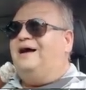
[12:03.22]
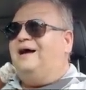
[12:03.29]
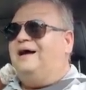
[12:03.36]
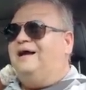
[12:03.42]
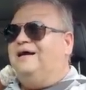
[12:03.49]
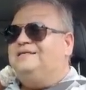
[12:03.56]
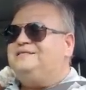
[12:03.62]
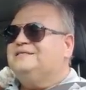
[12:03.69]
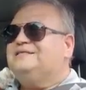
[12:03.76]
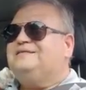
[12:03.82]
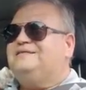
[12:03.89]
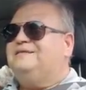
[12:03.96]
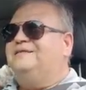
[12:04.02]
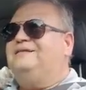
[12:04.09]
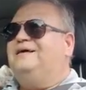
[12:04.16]
it just,
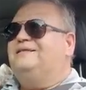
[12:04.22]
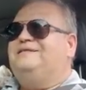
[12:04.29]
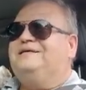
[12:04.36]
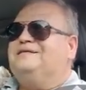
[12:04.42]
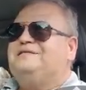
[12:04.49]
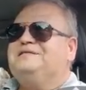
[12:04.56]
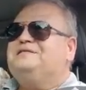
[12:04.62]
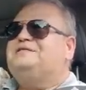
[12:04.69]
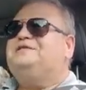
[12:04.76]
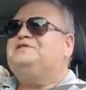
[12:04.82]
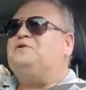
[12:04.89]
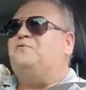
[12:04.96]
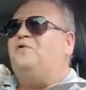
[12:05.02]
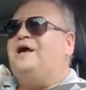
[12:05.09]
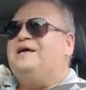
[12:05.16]
this is just
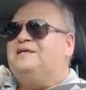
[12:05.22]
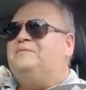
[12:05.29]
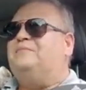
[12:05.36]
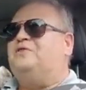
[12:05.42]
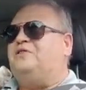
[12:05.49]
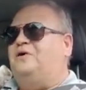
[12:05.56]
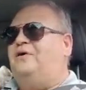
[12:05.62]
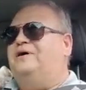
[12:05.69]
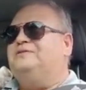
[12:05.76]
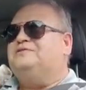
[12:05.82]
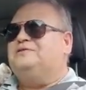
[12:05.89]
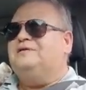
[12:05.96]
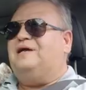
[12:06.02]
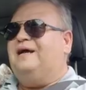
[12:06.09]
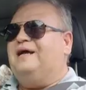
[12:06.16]
a random thought,
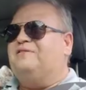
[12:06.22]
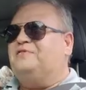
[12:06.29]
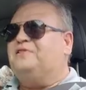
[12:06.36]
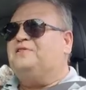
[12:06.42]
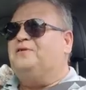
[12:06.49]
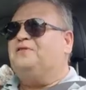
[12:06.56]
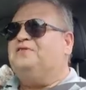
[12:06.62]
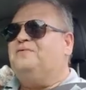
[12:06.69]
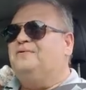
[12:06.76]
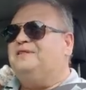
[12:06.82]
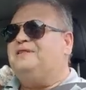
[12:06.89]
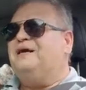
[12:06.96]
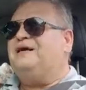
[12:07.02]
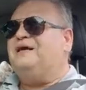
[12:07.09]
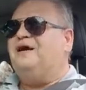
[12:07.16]
and I haven't thought through it
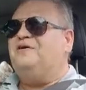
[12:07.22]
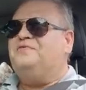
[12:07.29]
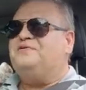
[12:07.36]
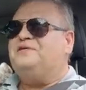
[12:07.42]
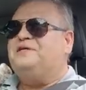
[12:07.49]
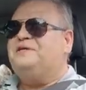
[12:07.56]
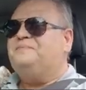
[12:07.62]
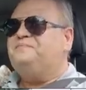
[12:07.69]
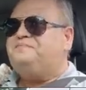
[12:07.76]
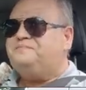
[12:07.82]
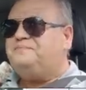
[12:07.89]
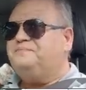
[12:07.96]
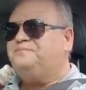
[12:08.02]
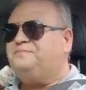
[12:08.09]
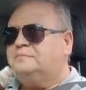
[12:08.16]
that carefully,
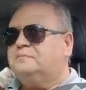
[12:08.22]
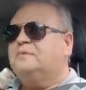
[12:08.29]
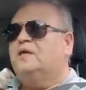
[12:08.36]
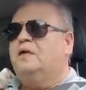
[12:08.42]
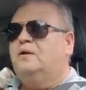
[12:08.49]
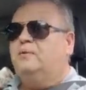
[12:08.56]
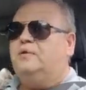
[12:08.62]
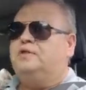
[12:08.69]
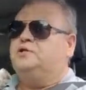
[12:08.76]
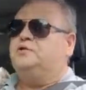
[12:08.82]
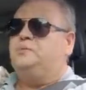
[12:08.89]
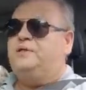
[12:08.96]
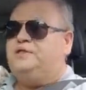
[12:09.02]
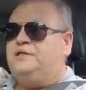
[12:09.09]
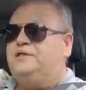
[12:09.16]
which is
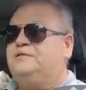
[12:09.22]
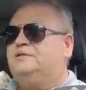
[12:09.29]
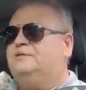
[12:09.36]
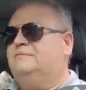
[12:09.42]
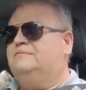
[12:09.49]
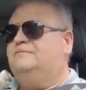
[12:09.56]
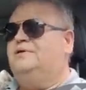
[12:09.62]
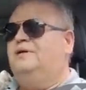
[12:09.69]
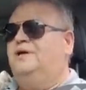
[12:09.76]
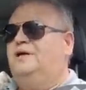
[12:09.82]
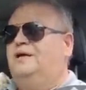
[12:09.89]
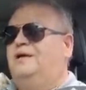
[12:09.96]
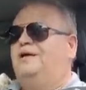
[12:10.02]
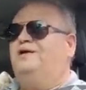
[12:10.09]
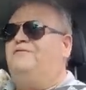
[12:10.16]
what these
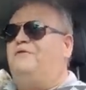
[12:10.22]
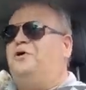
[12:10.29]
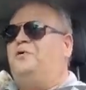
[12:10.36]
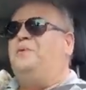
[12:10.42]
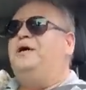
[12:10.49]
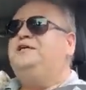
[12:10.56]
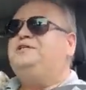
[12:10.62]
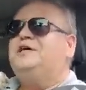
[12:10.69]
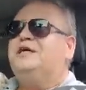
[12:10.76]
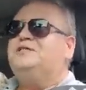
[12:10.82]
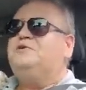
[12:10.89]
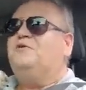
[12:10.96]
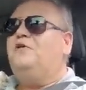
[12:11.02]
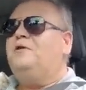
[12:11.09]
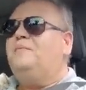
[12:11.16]
roadway chats
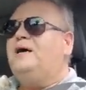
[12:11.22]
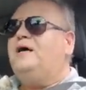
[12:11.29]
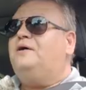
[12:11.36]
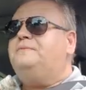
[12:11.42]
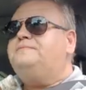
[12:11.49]
are all about.